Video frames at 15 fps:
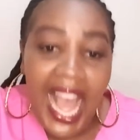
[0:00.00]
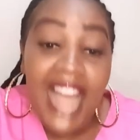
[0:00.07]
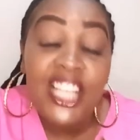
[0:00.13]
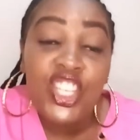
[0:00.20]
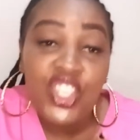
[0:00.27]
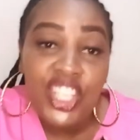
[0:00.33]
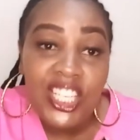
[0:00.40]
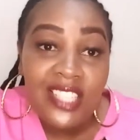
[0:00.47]

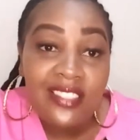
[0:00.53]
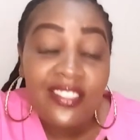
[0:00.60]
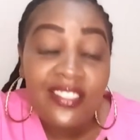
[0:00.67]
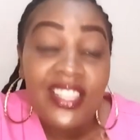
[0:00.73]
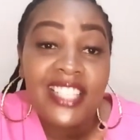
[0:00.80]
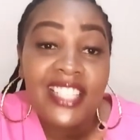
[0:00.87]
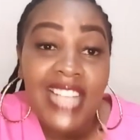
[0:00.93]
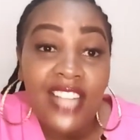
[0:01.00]
until
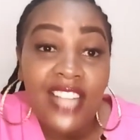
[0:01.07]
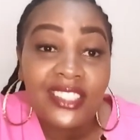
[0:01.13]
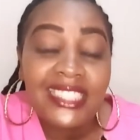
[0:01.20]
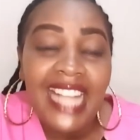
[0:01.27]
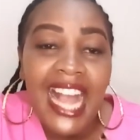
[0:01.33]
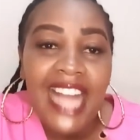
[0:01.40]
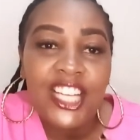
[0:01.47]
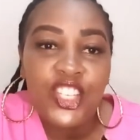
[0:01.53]
the
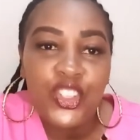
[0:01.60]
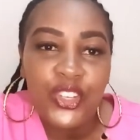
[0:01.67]
child can